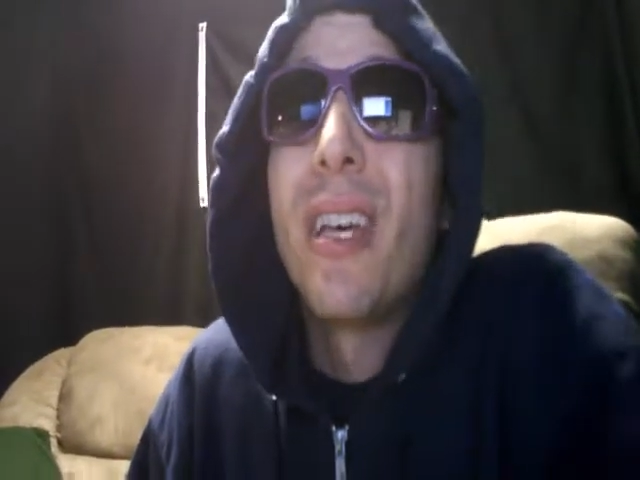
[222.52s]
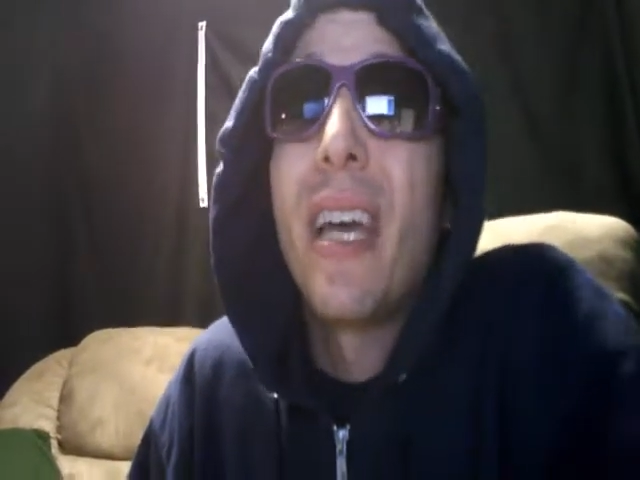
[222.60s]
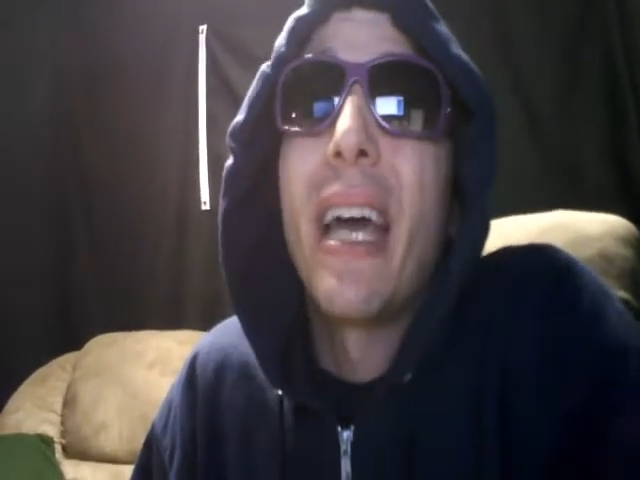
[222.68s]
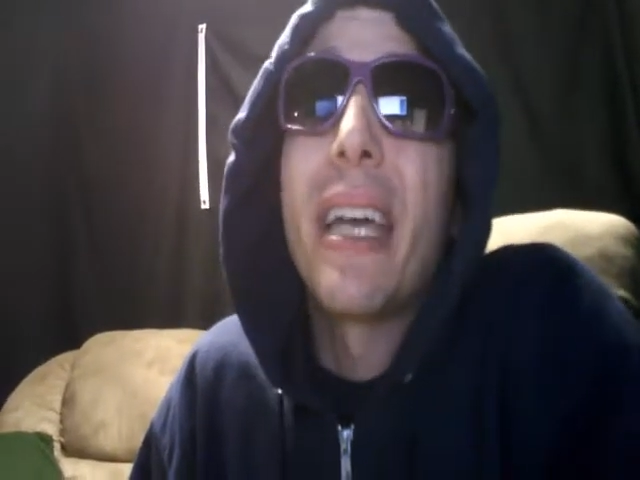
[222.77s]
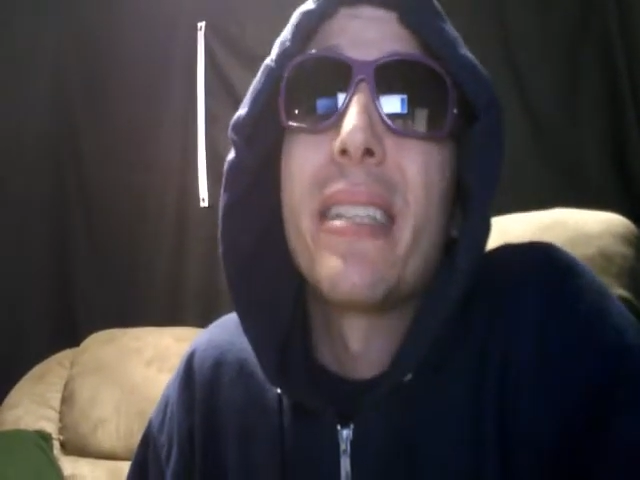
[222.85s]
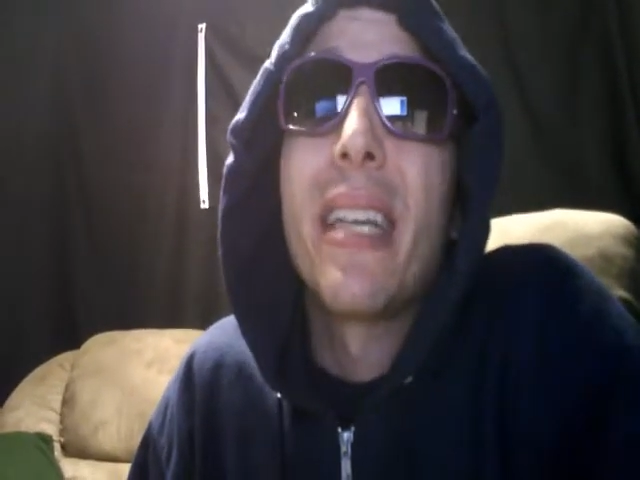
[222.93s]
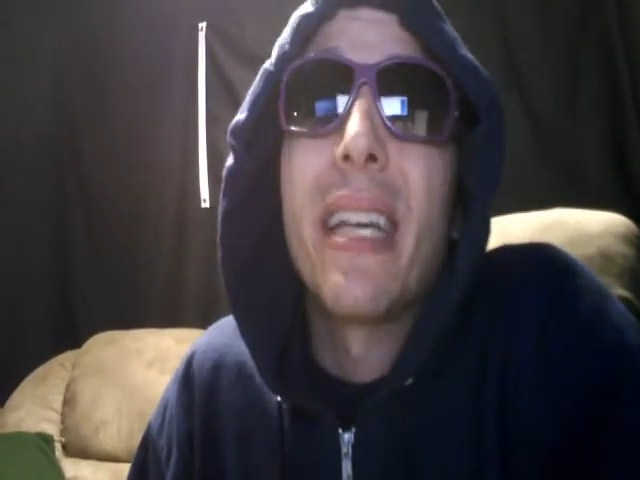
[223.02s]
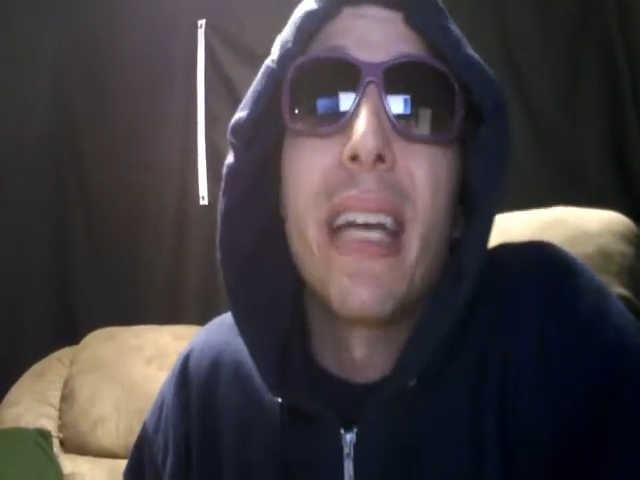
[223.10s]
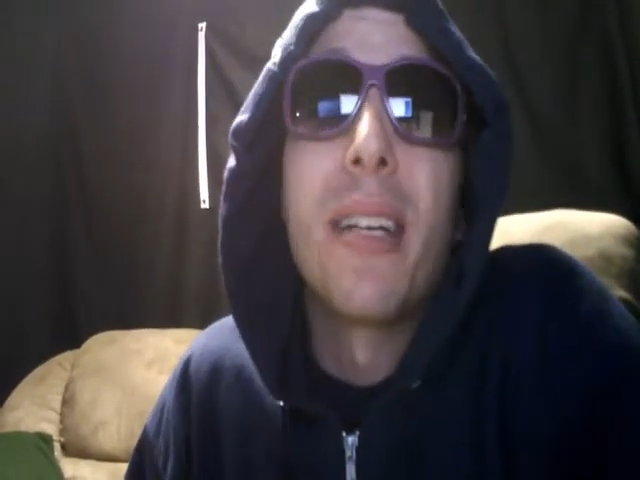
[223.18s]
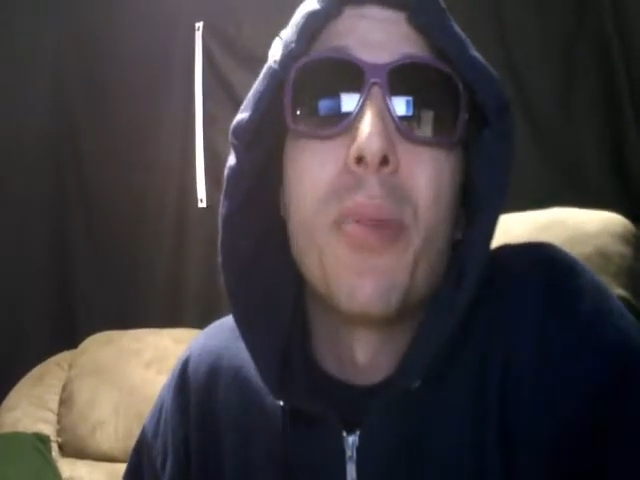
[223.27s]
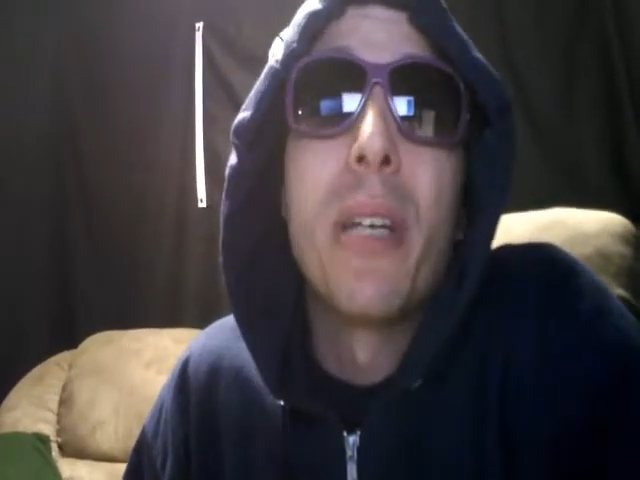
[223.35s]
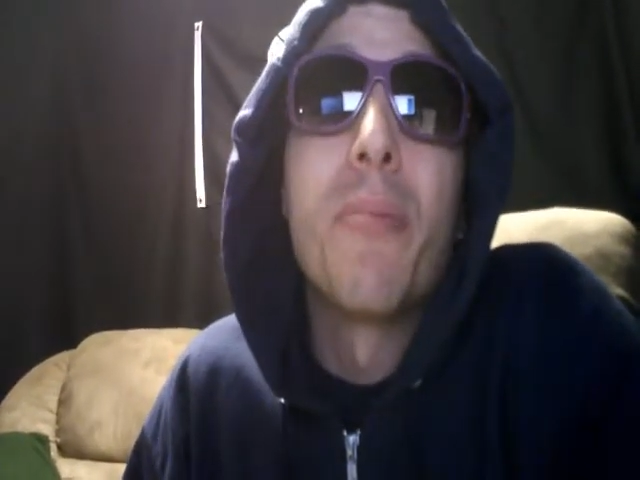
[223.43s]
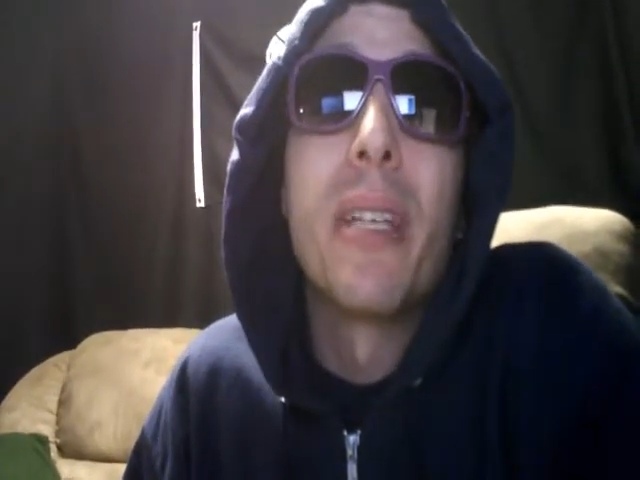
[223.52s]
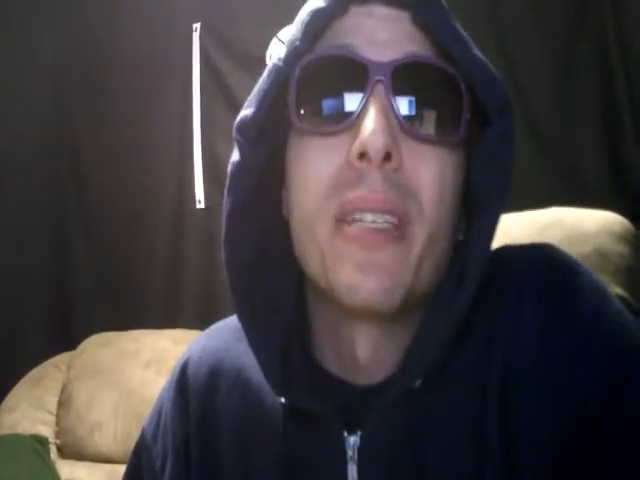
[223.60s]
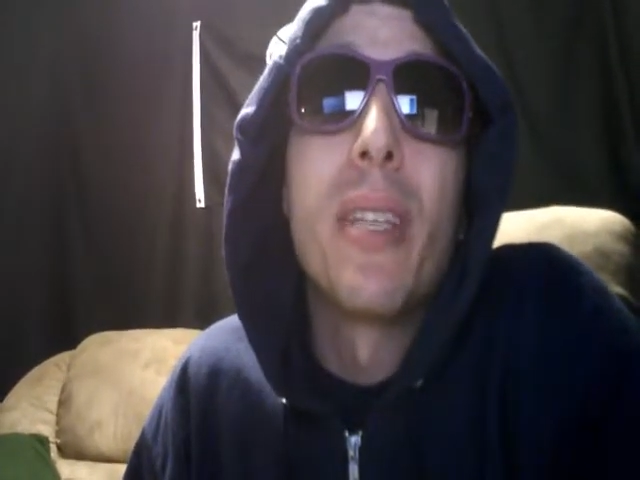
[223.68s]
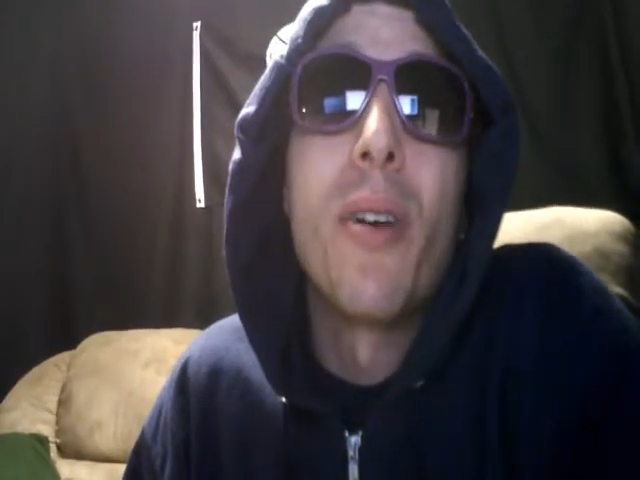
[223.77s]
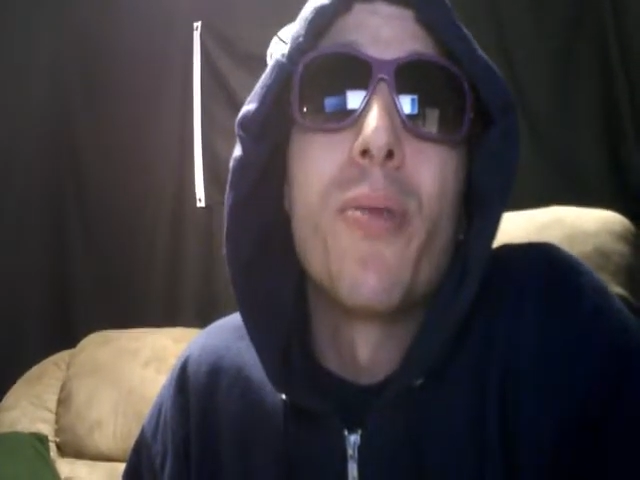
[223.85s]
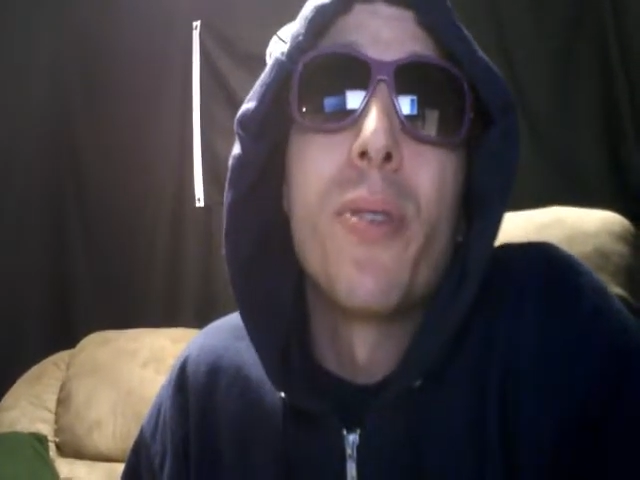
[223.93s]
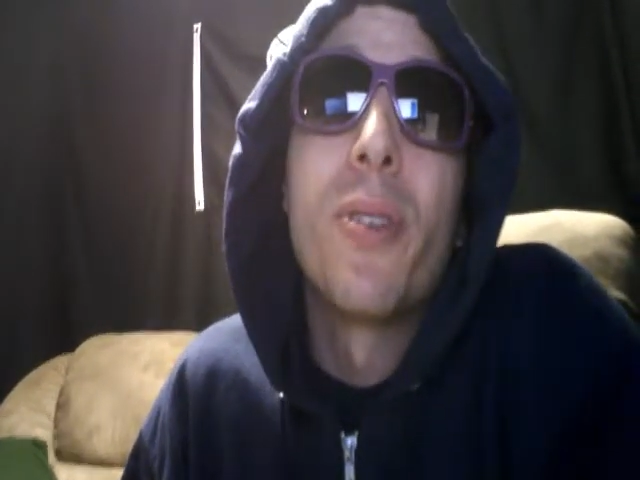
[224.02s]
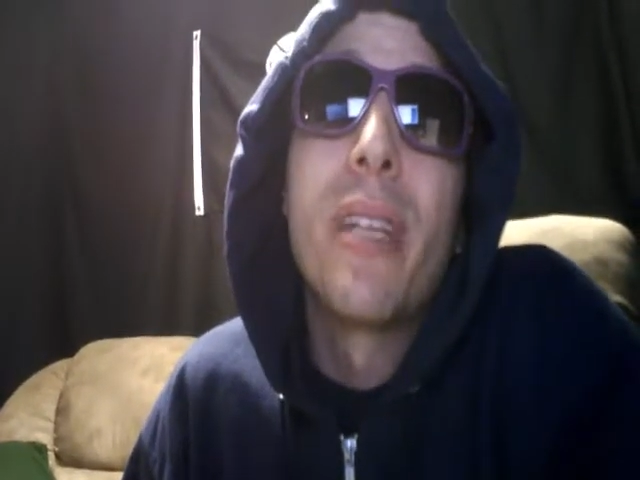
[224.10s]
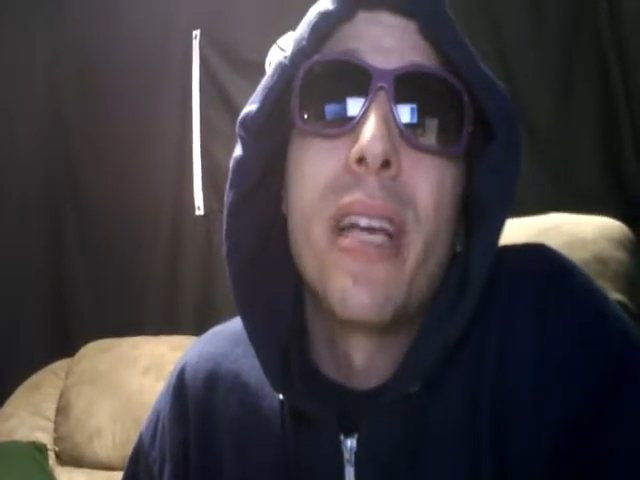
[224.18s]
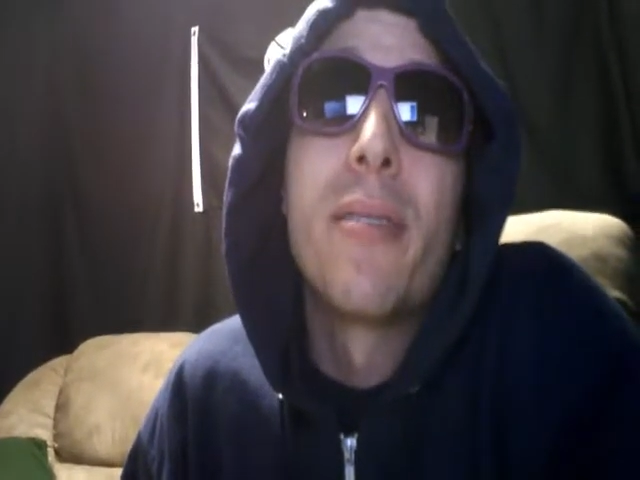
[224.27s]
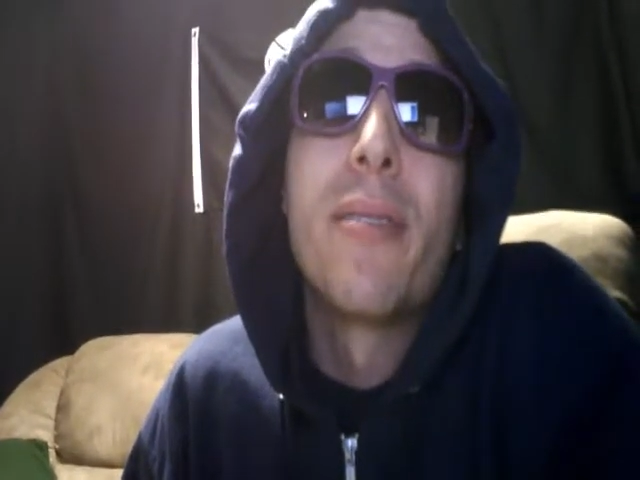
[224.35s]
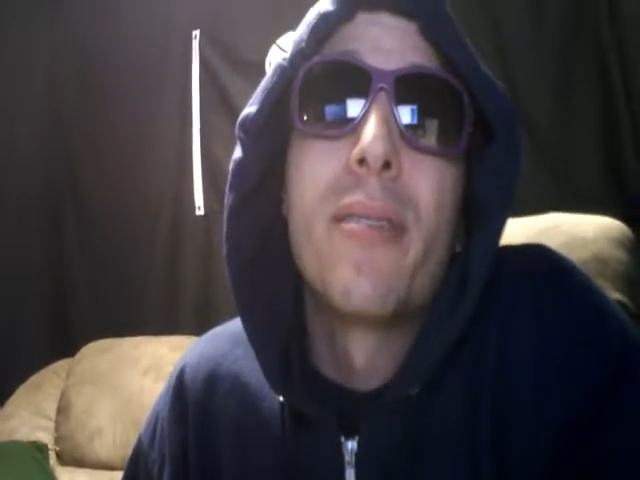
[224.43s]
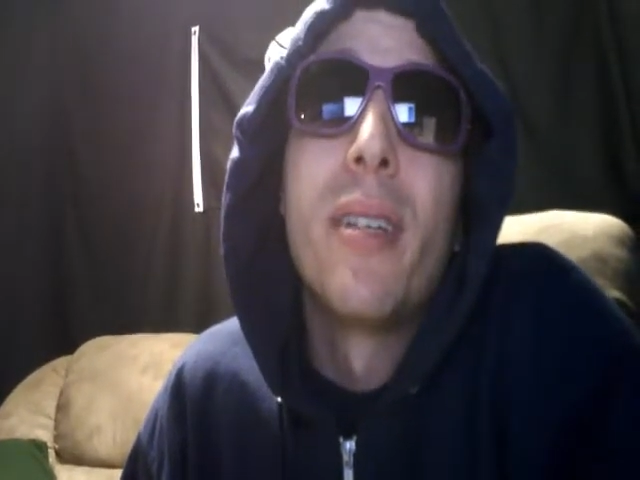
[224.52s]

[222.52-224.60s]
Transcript: I guess I kind of blame myself for her death.